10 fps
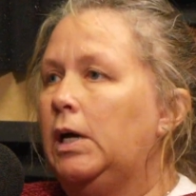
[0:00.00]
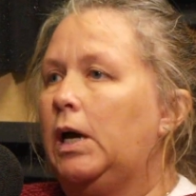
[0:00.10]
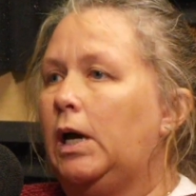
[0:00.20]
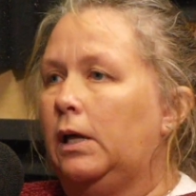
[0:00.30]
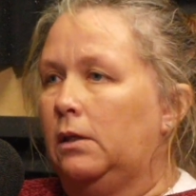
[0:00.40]

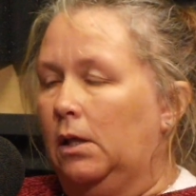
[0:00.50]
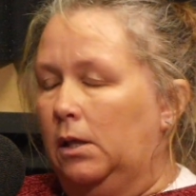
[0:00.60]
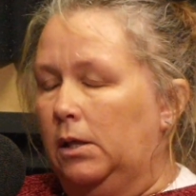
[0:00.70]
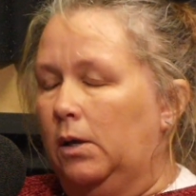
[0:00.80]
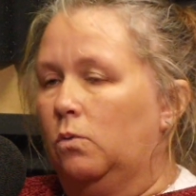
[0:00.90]
And
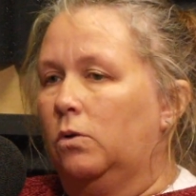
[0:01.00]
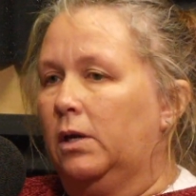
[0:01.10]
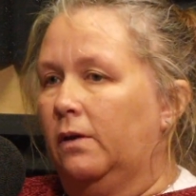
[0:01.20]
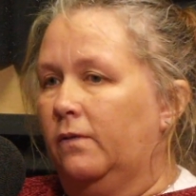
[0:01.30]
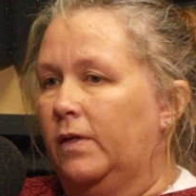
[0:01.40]
then they will
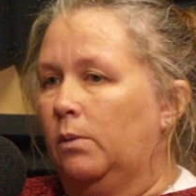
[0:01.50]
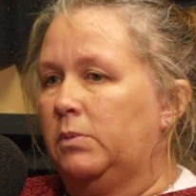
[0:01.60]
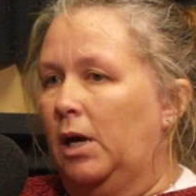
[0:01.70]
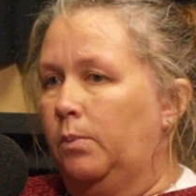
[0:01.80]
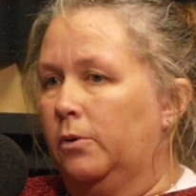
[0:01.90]
give them
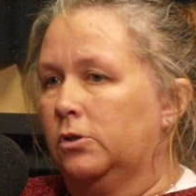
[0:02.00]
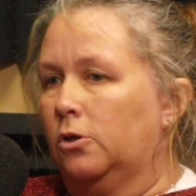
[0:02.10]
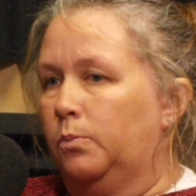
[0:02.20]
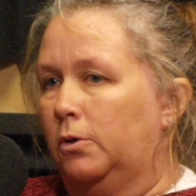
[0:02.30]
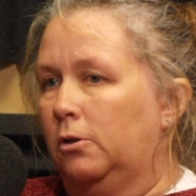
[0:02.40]
diapers or
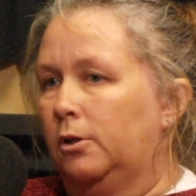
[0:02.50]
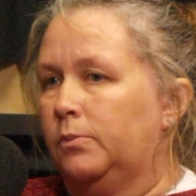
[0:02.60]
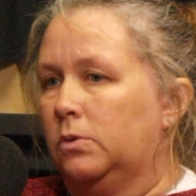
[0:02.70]
pull-ups